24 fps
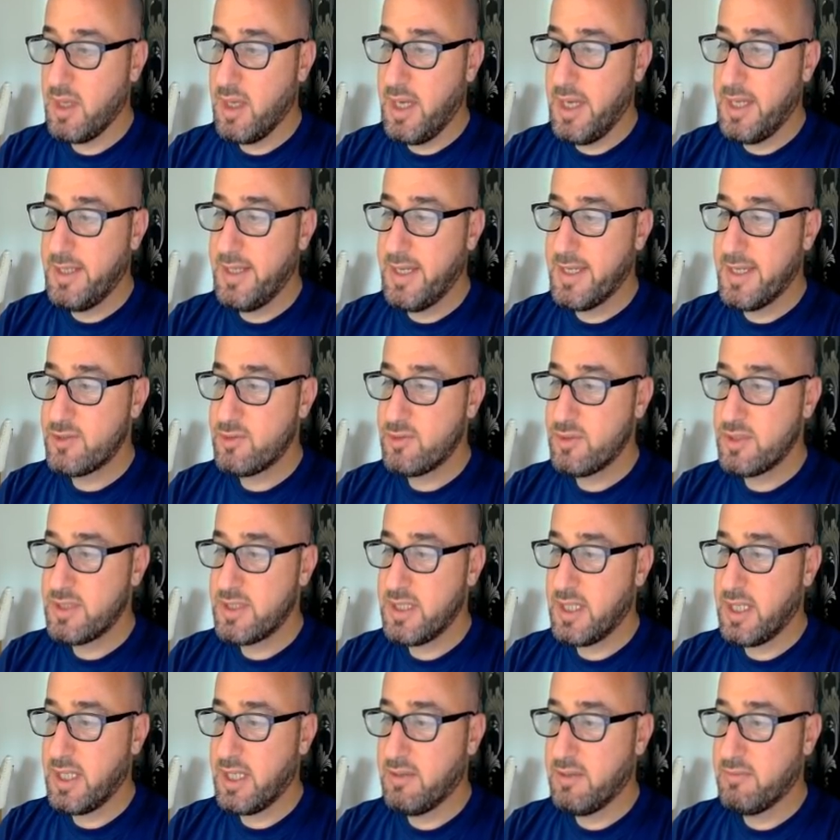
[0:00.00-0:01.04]
And as you
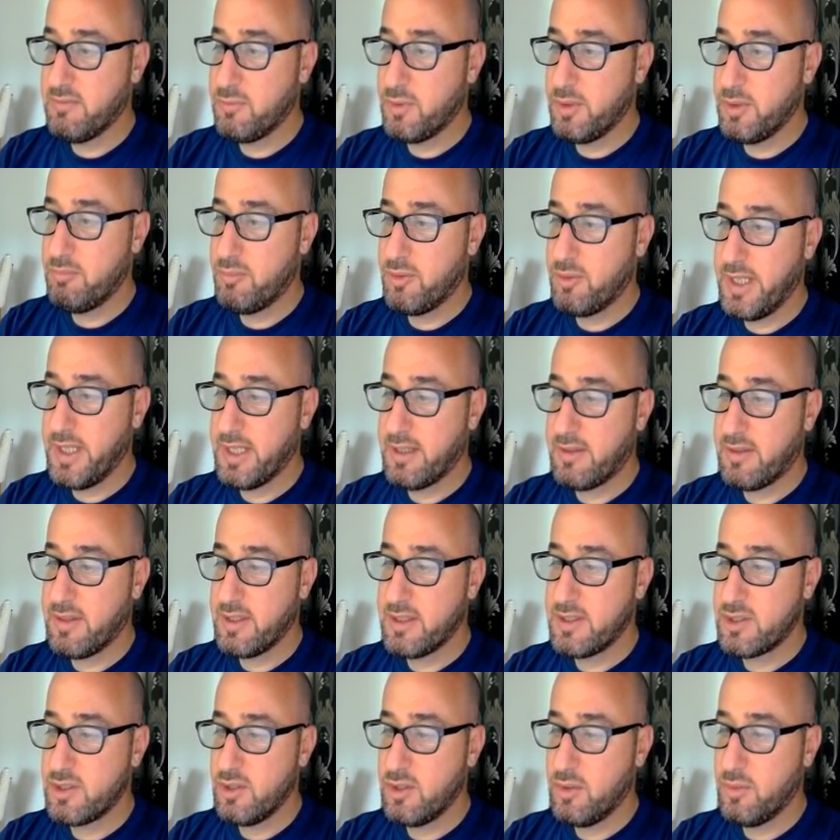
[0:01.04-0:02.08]
see, if we break
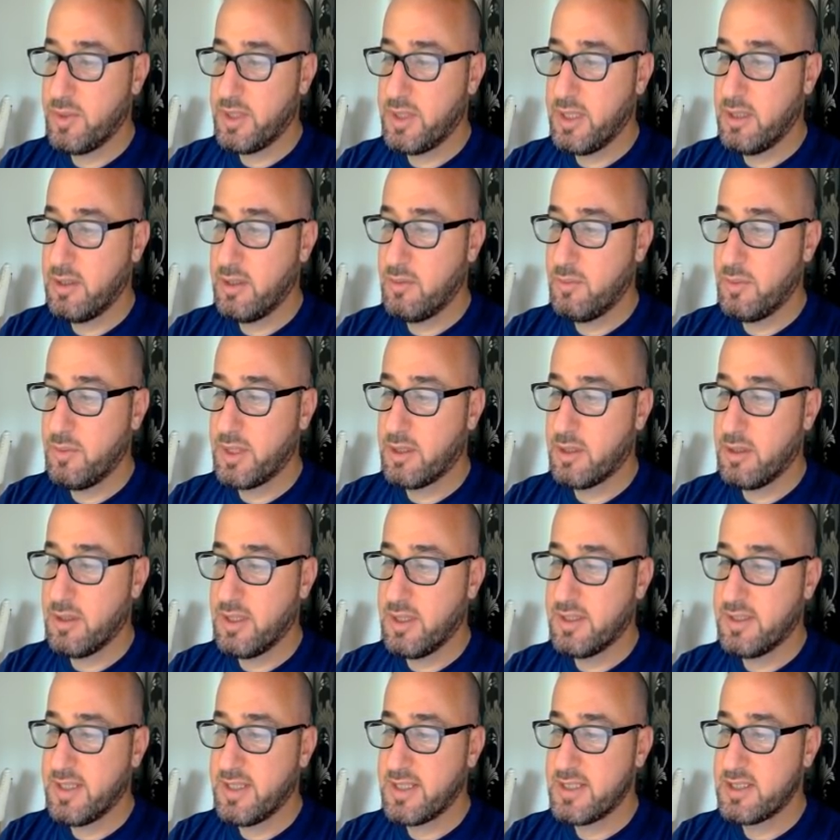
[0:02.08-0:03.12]
this low here, we're
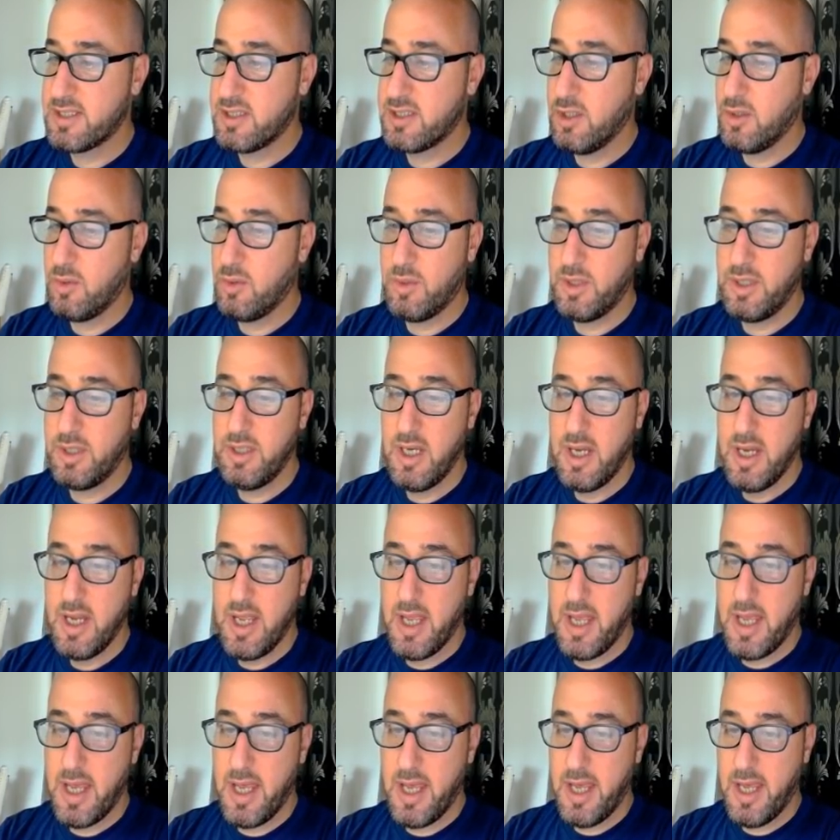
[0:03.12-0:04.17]
gonna test lower
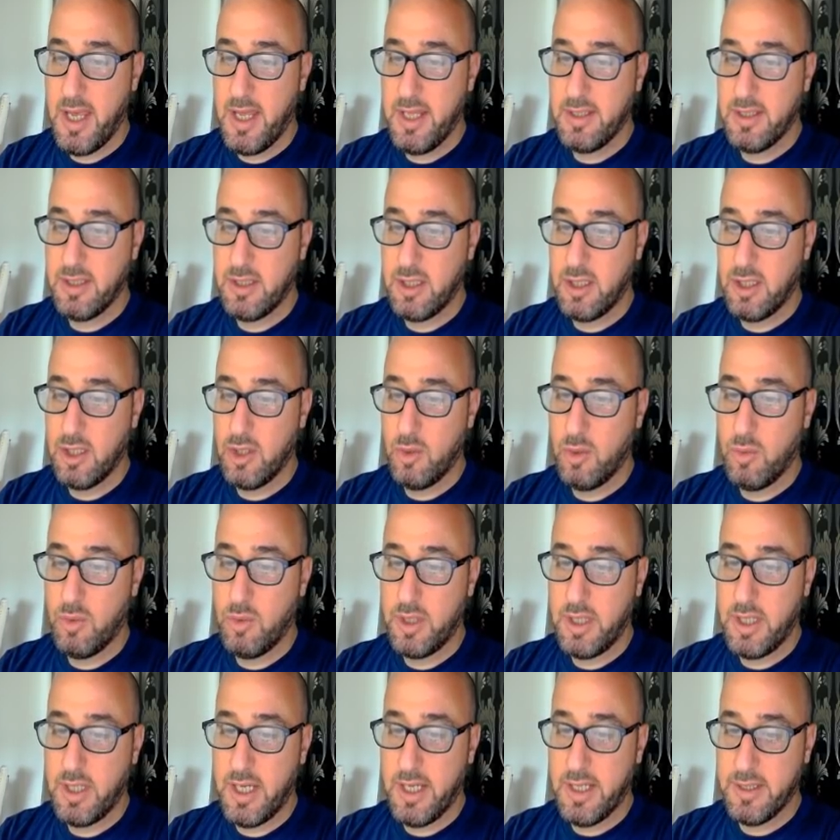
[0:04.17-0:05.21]
and
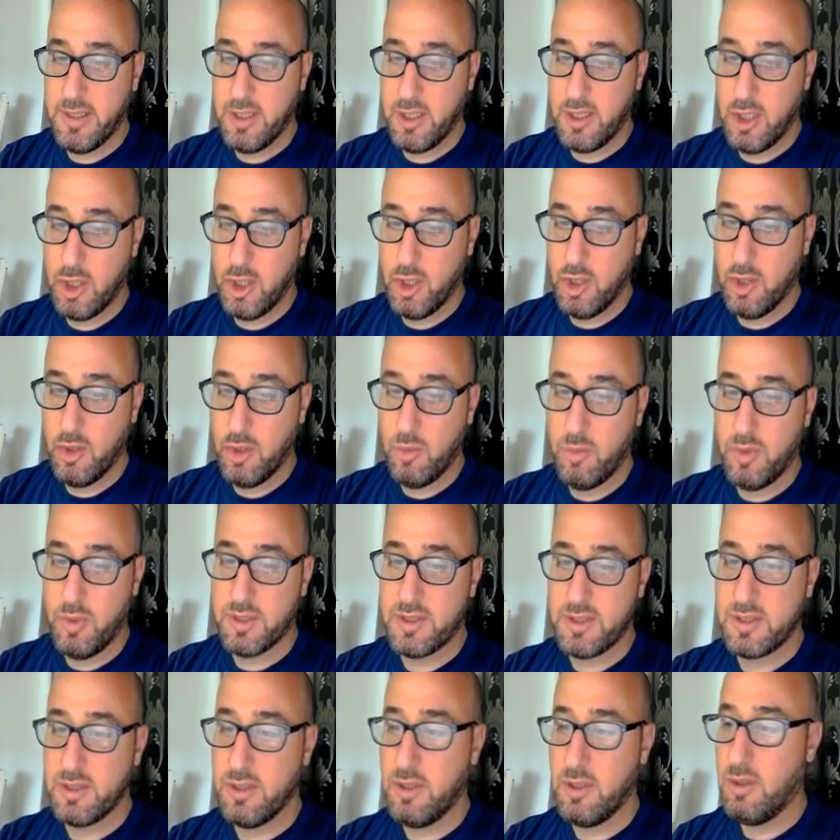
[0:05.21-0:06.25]
lower and lower.
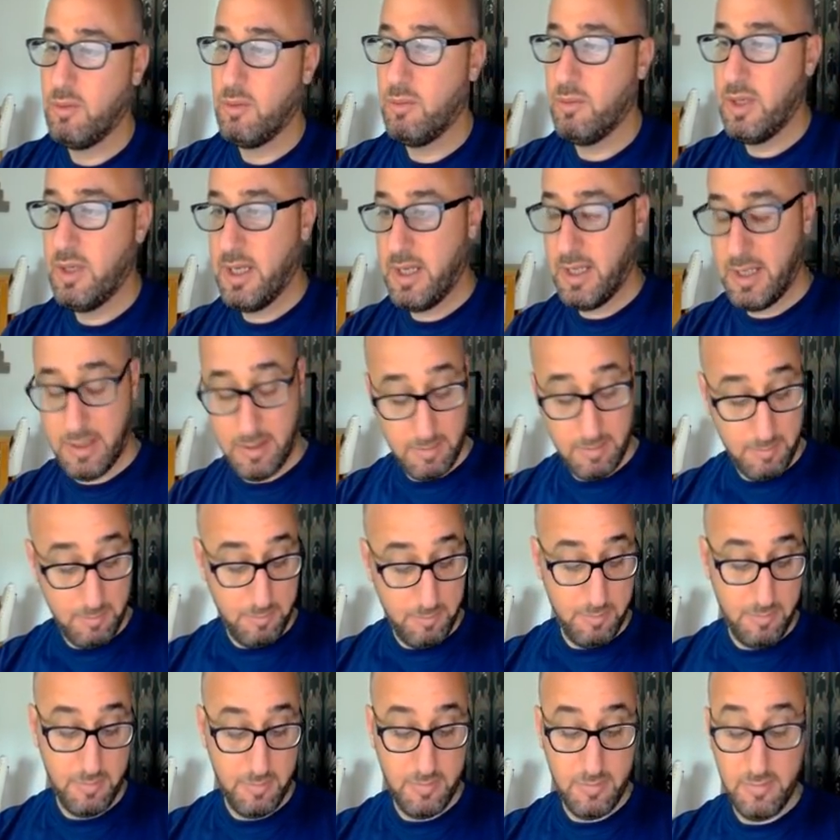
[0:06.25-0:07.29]
So
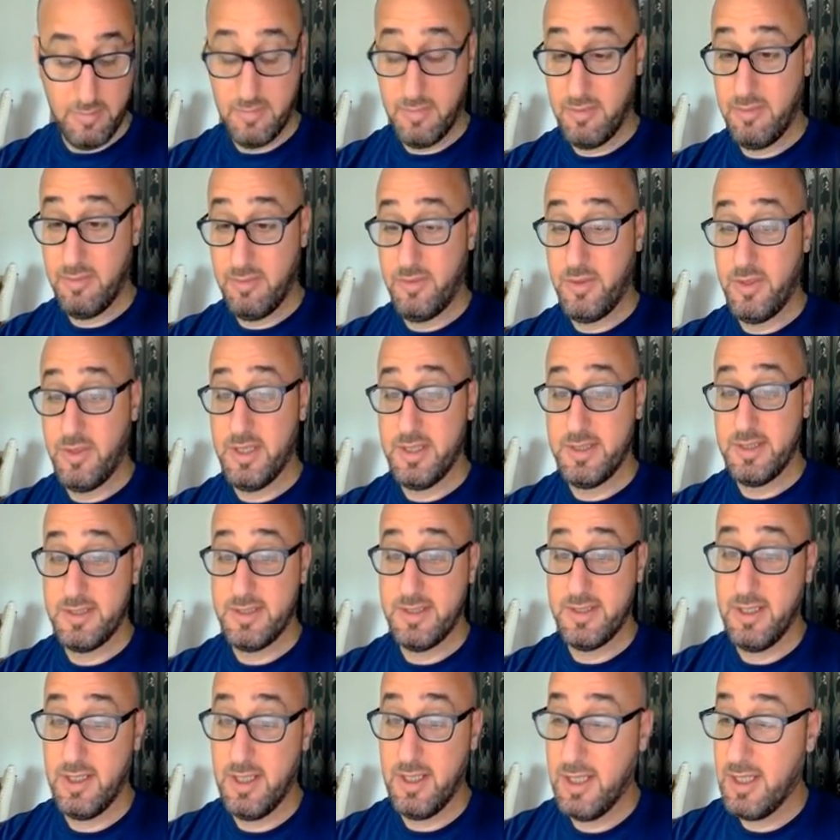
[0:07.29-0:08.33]
um, there
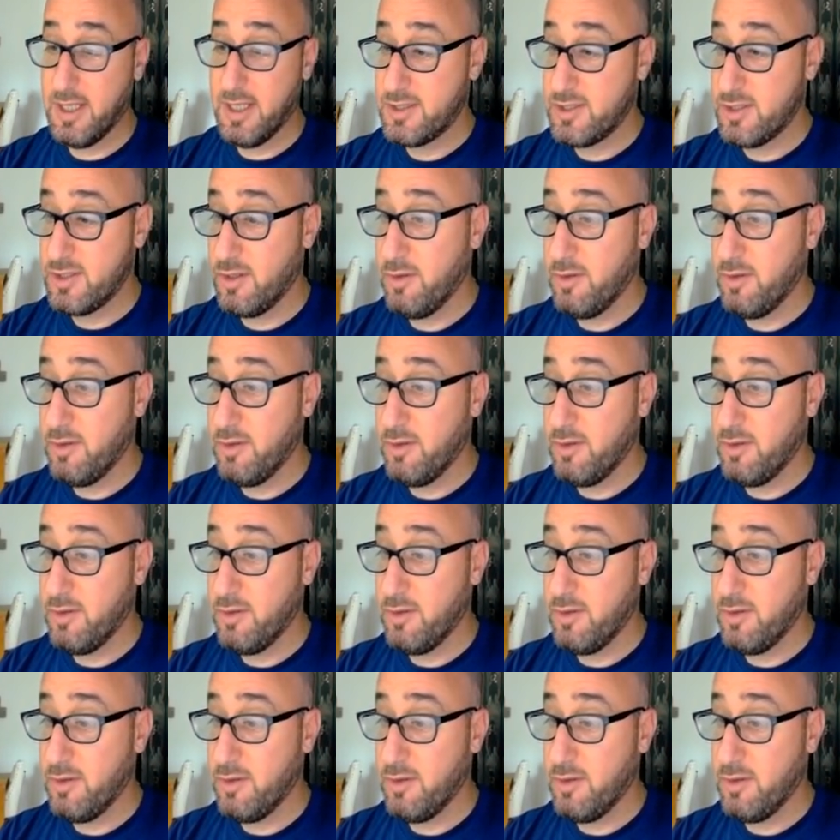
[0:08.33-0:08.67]
is lots